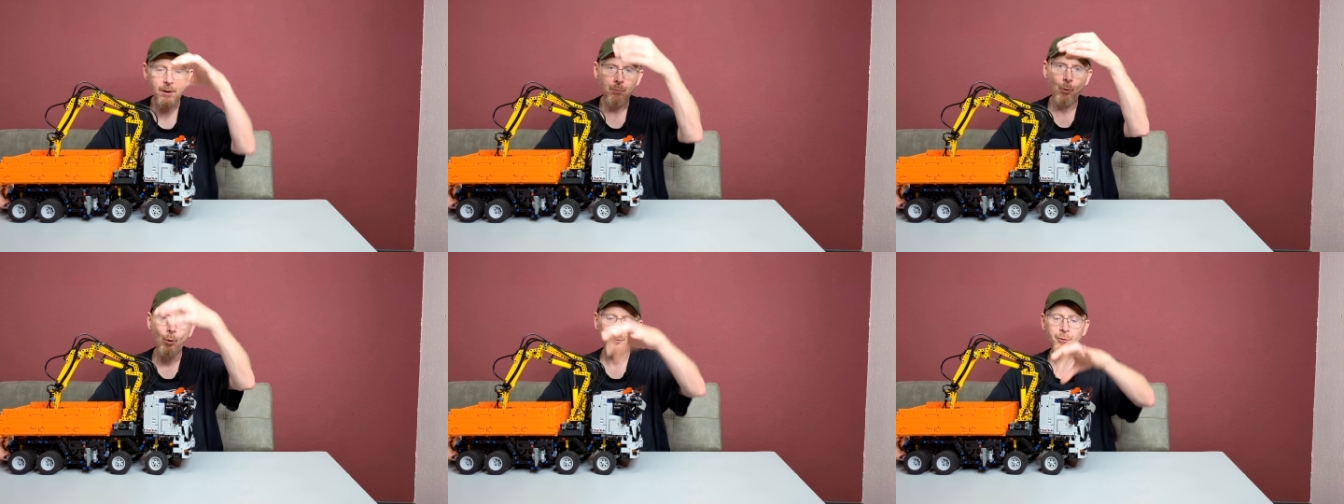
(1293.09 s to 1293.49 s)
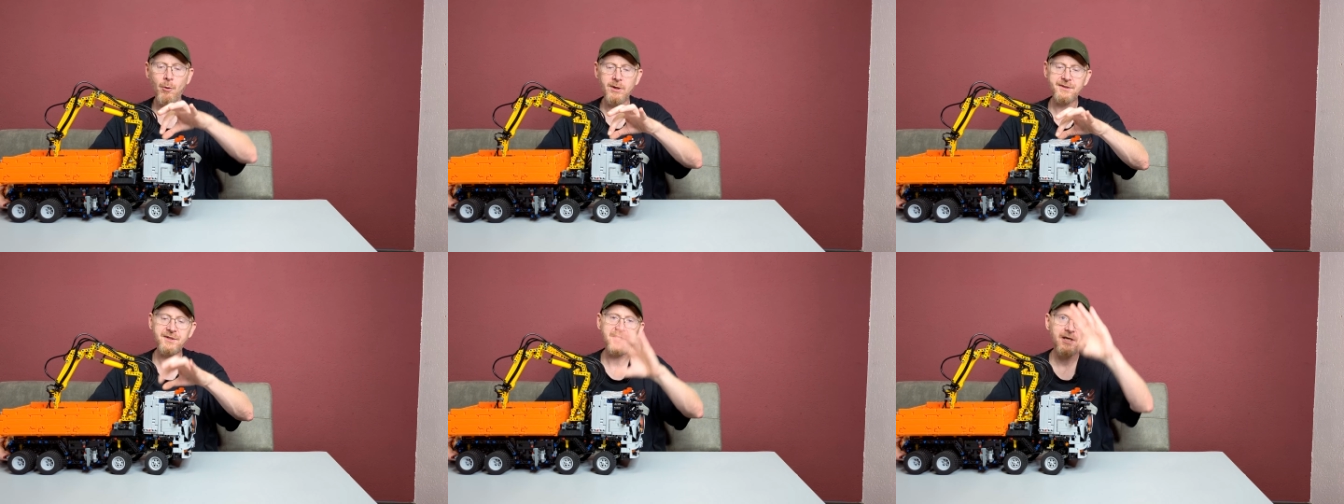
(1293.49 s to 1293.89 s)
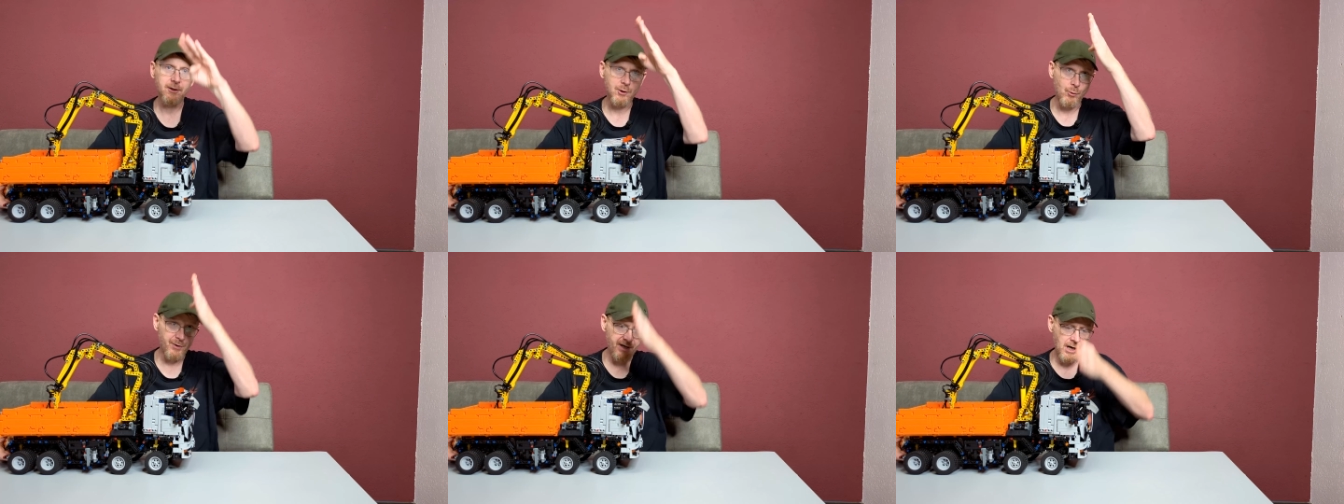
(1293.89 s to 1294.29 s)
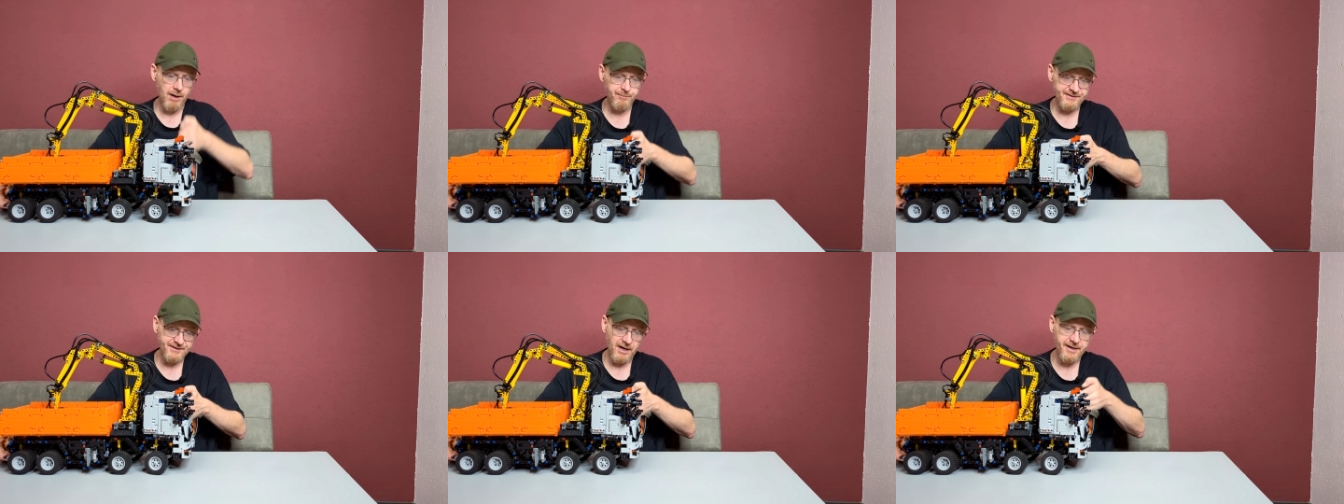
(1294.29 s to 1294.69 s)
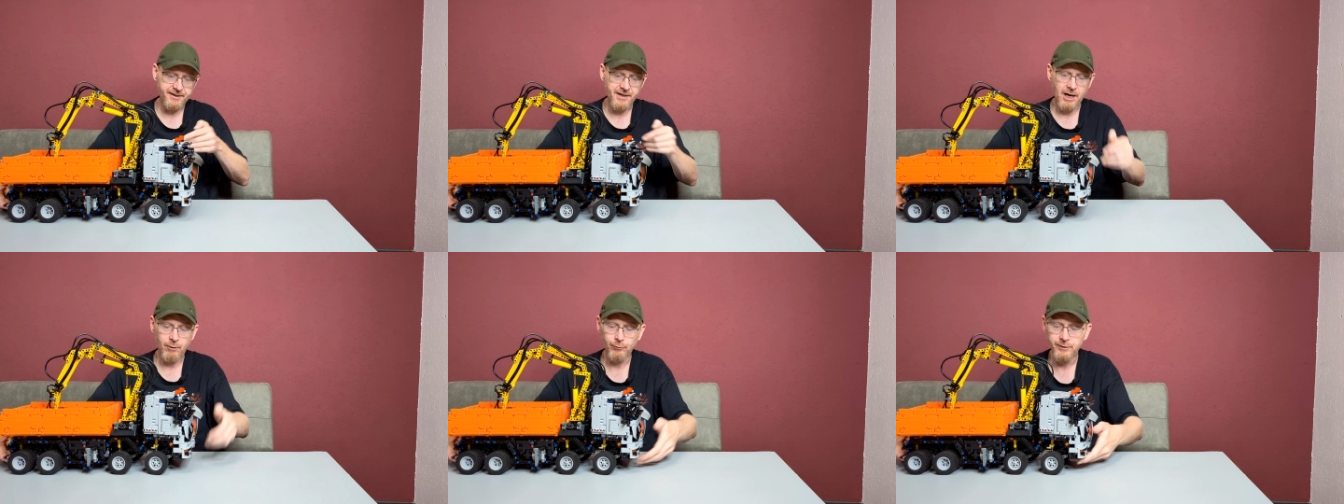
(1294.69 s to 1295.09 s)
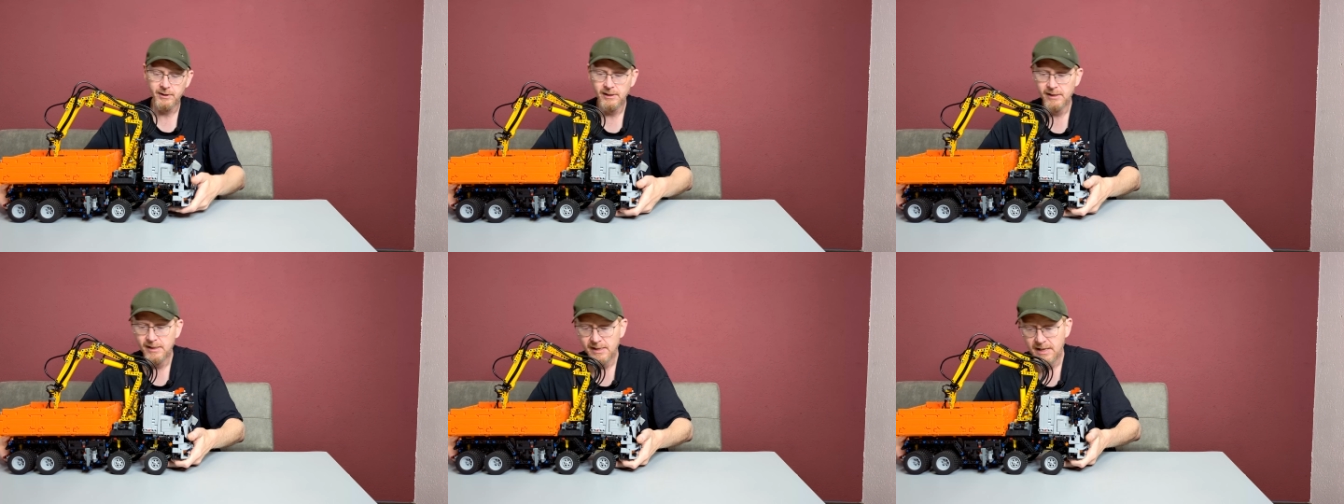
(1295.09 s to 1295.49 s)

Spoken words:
Motor is here going upside down,